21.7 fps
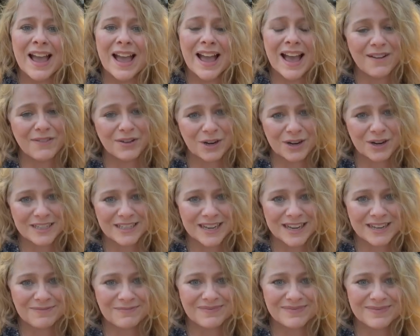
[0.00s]
Have a great
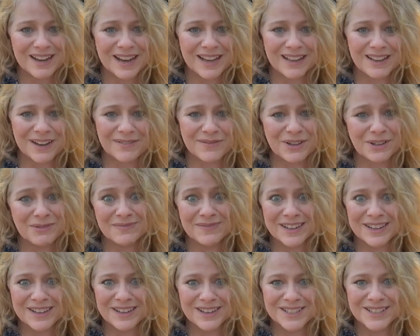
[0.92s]
day. I love you,
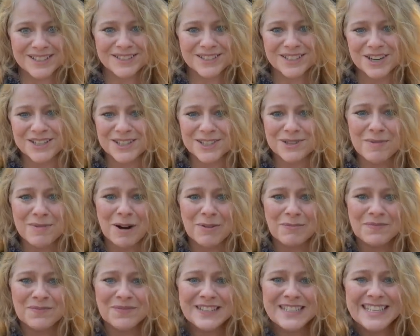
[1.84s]
and I'll talk to you tomorrow.
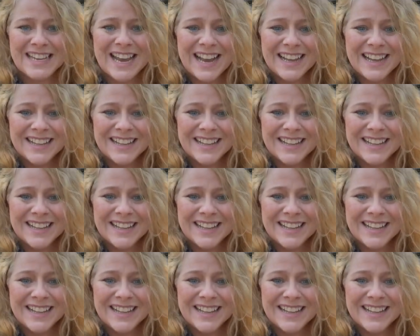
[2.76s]
See ya.